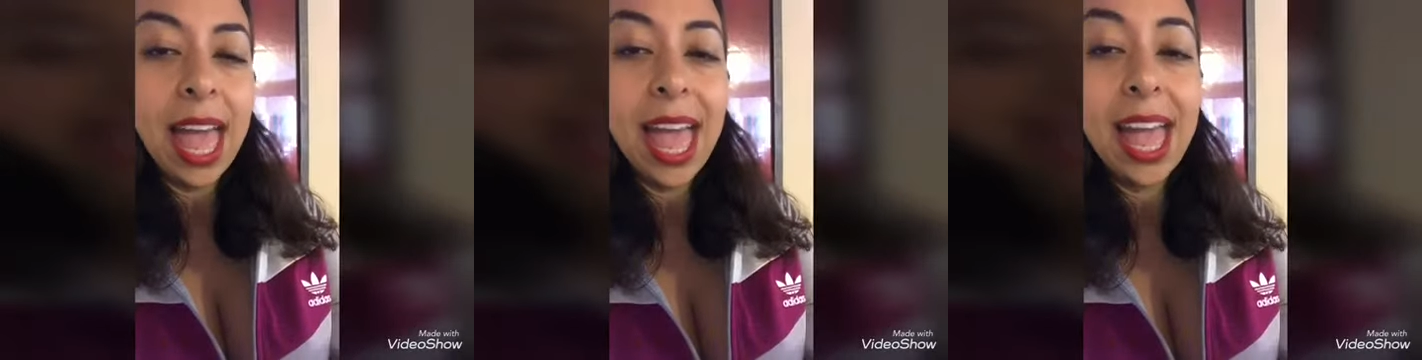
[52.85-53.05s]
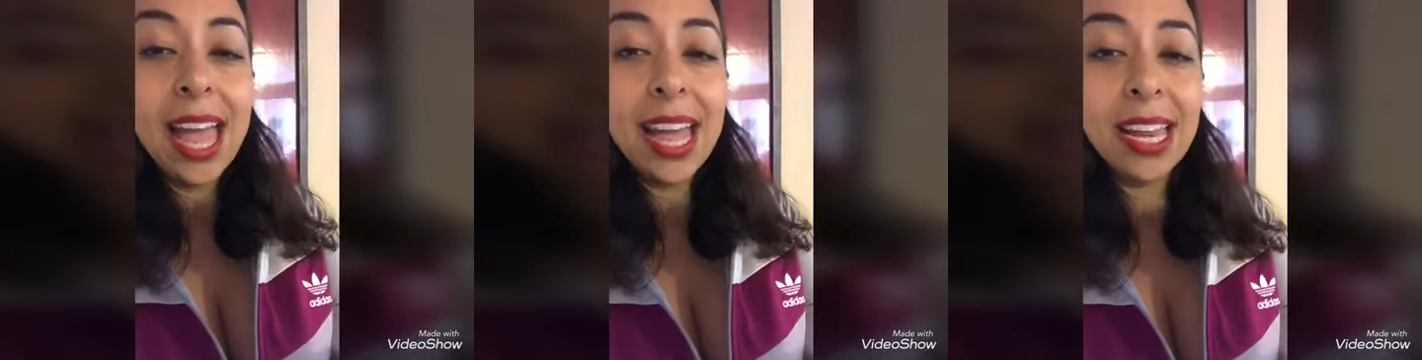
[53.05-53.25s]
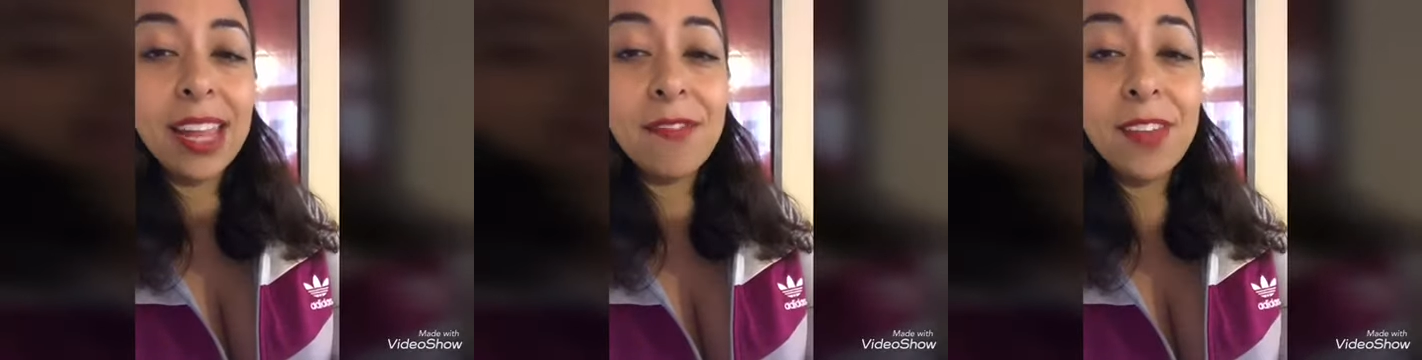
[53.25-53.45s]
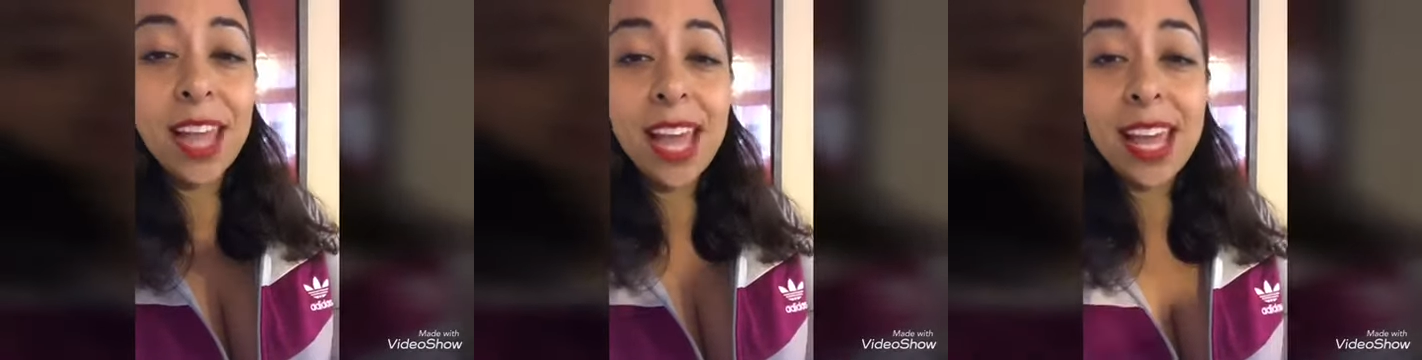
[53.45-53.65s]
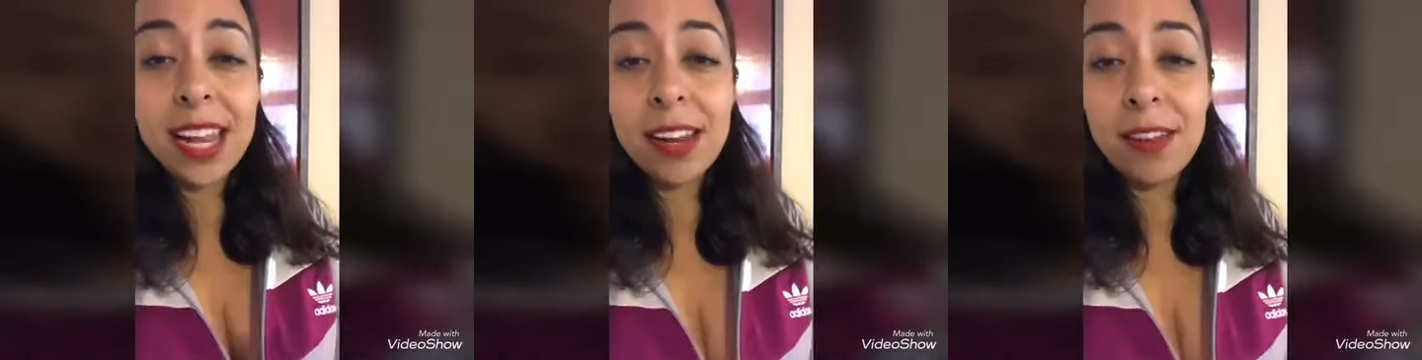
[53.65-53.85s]
And if you
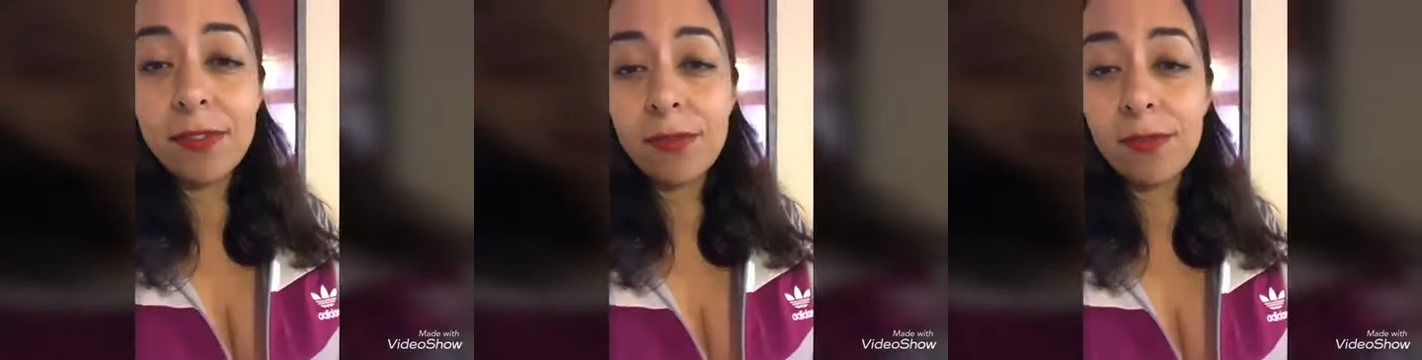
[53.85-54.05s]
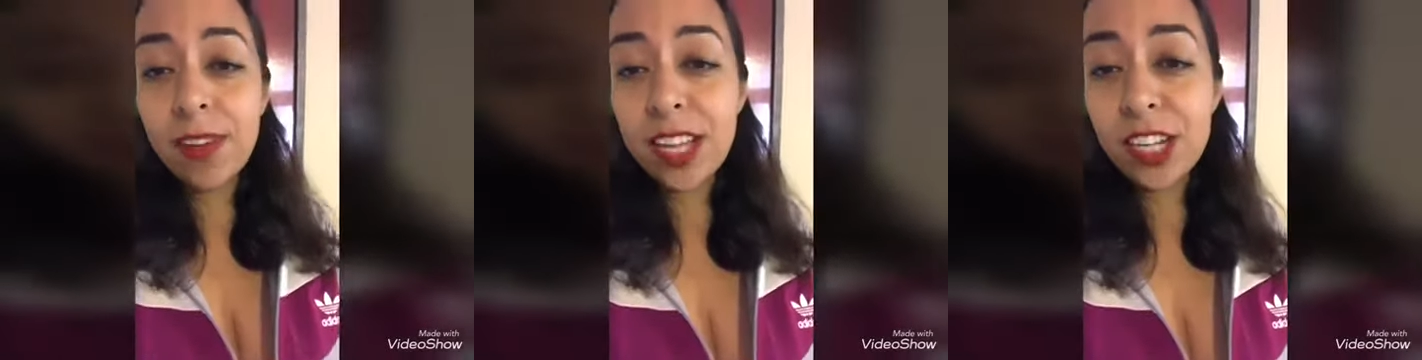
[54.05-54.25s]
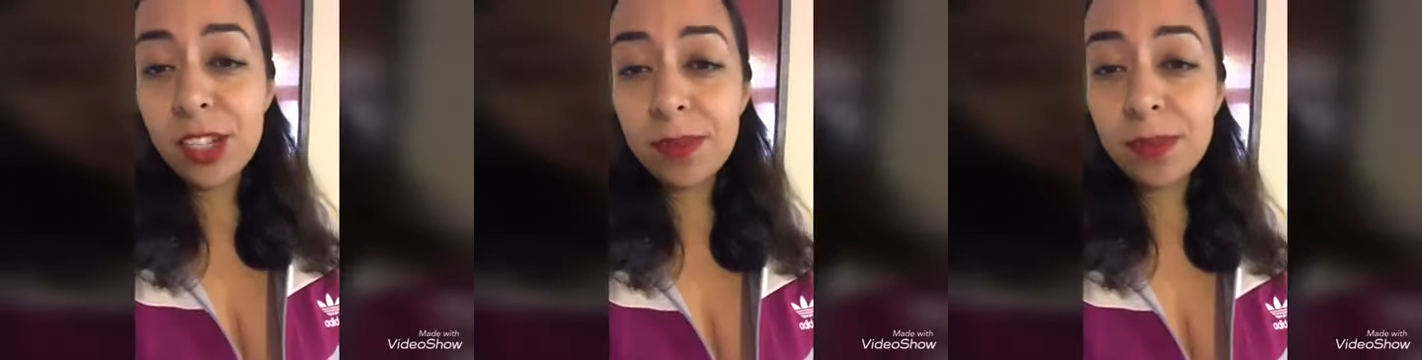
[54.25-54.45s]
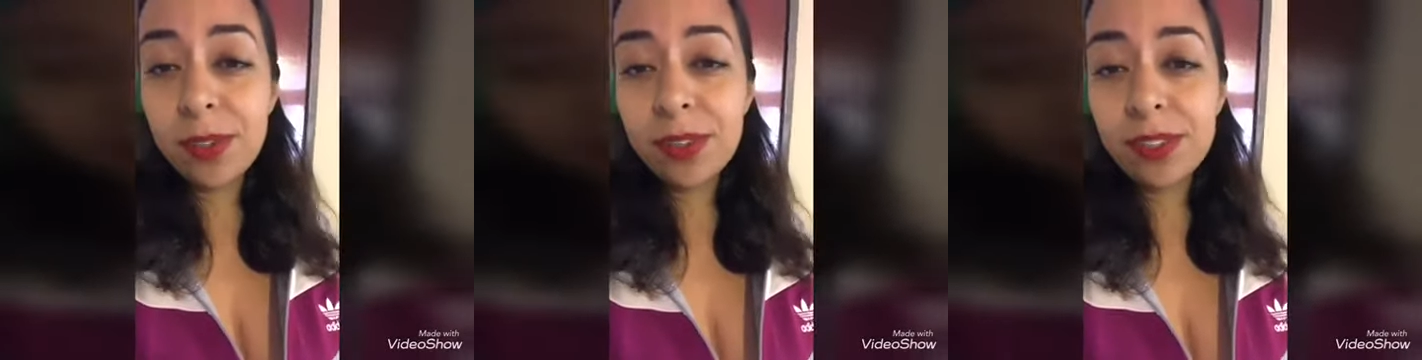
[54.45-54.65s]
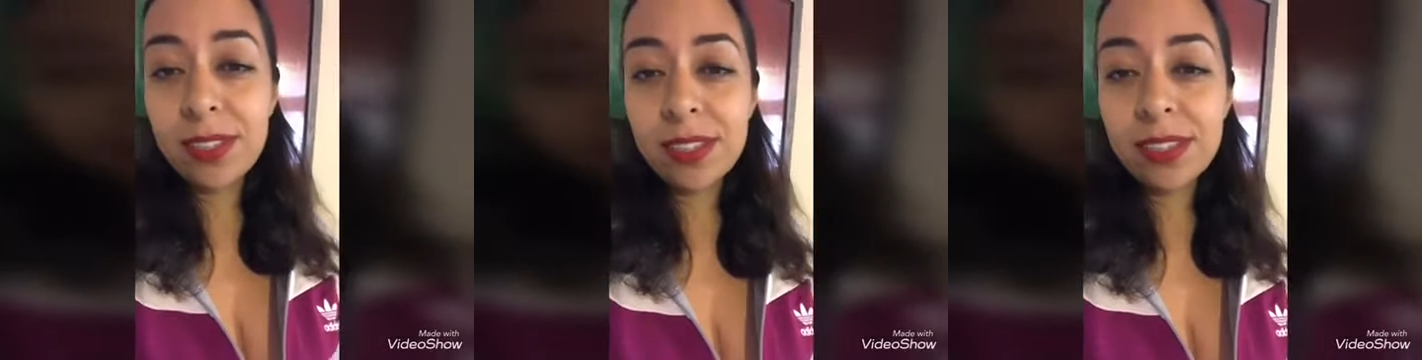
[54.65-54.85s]
got any
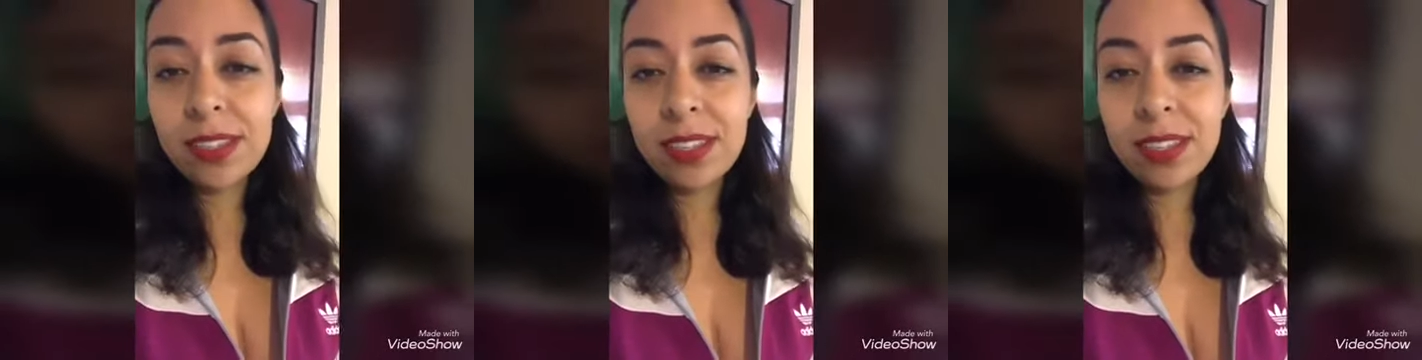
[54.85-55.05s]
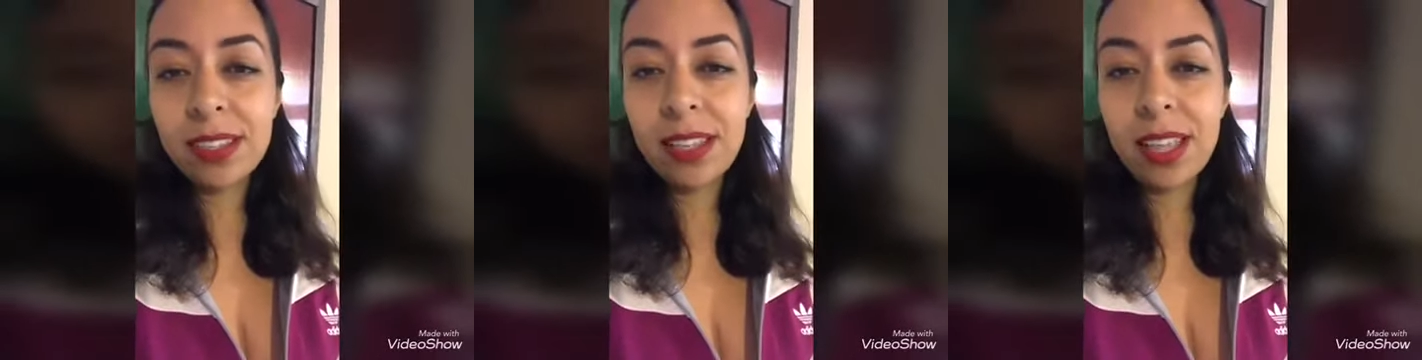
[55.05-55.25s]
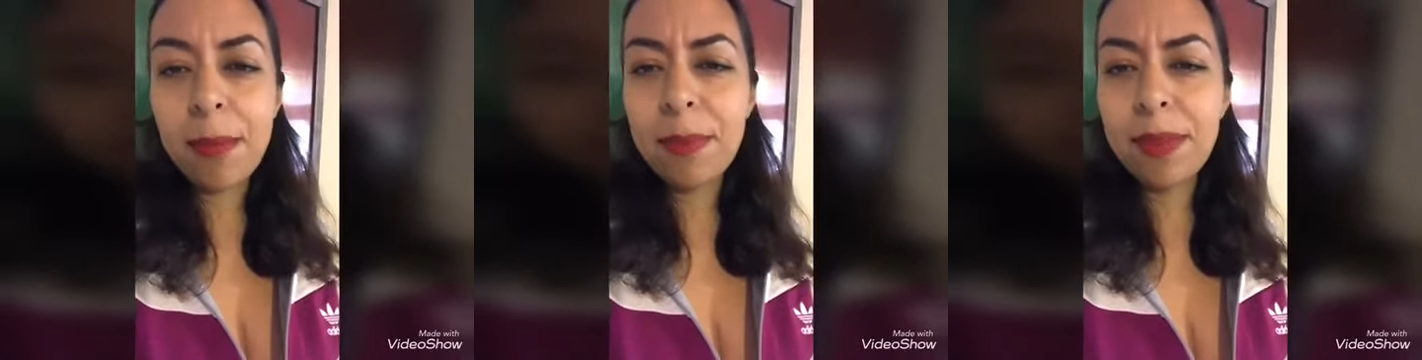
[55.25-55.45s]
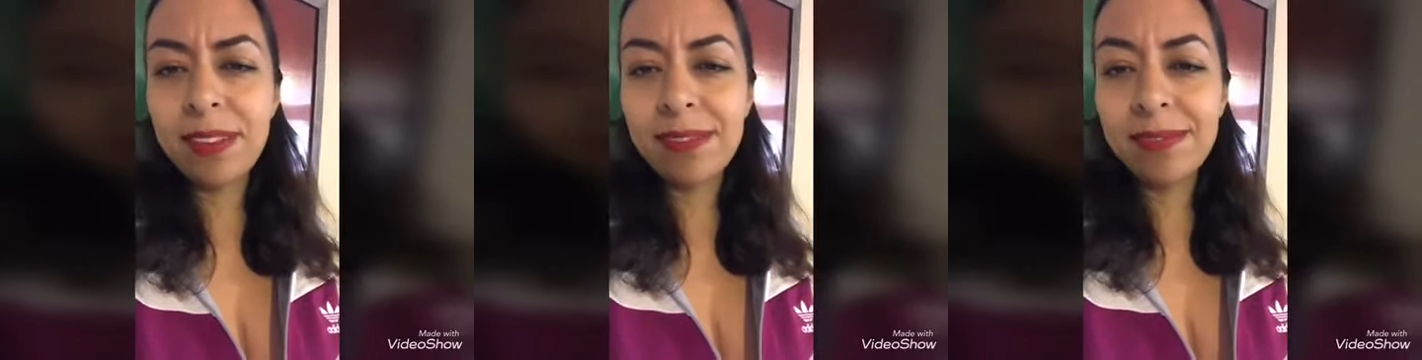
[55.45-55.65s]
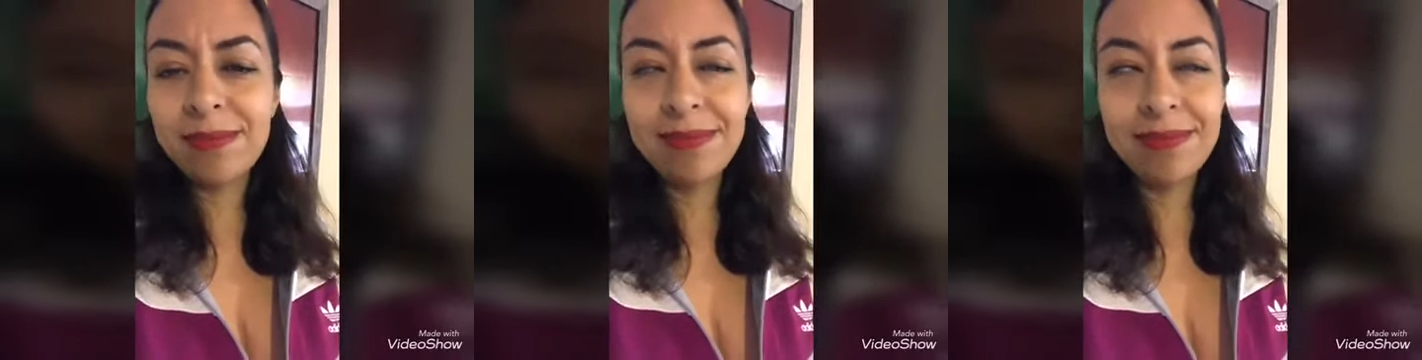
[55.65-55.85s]
vegetables, I
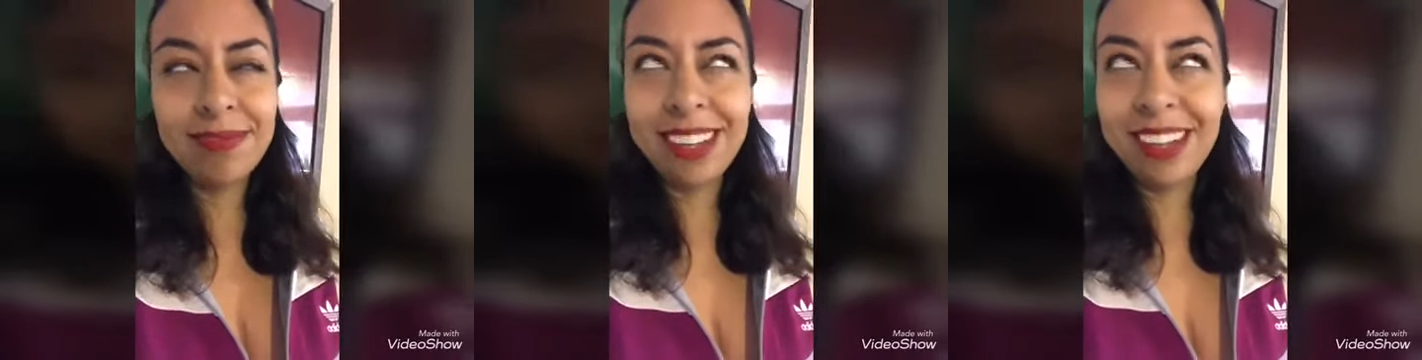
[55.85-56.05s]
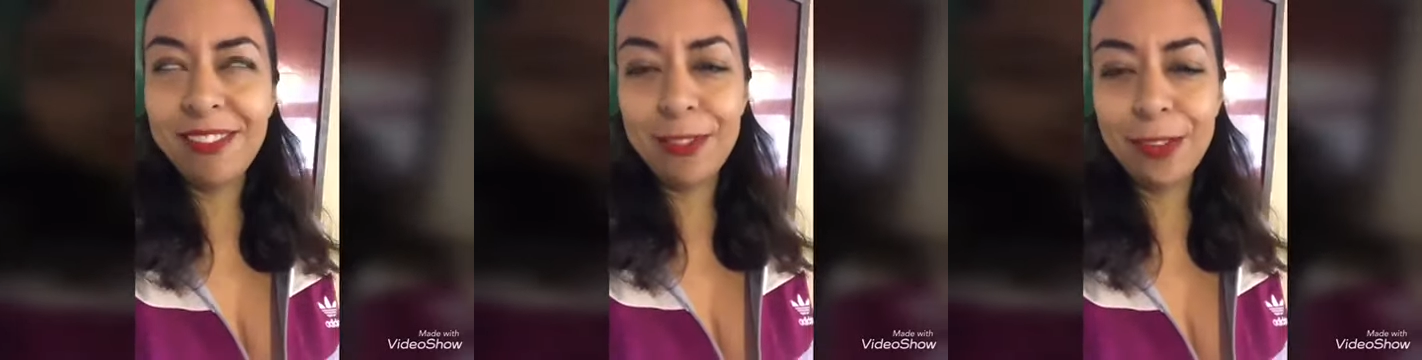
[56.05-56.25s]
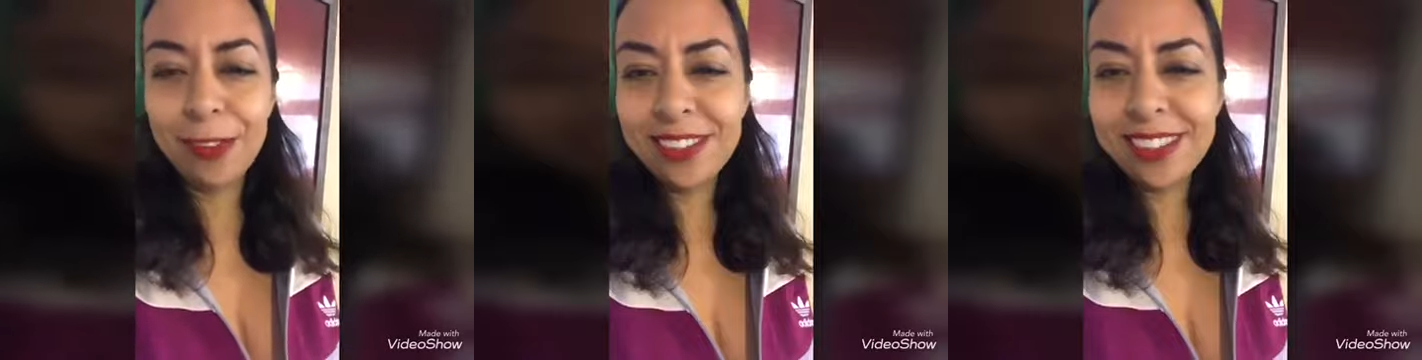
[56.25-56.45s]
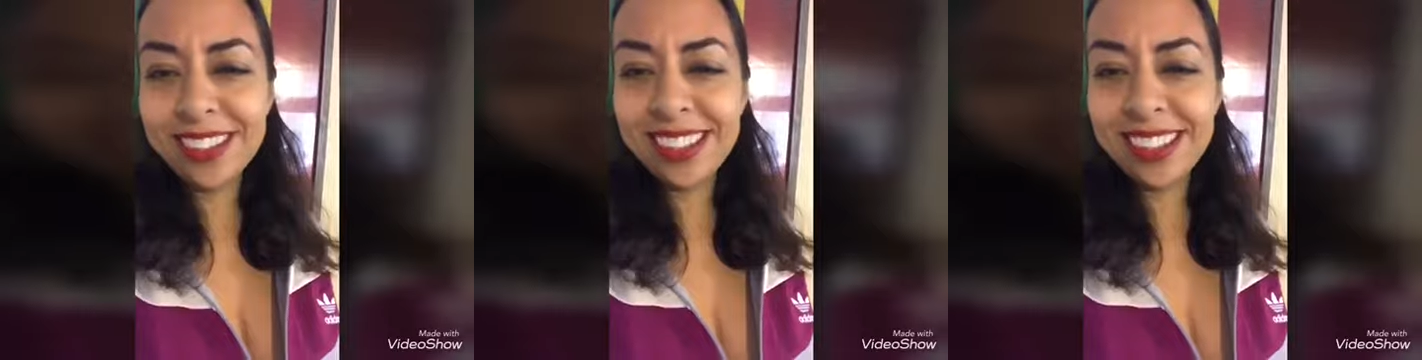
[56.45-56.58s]
mean, fruits,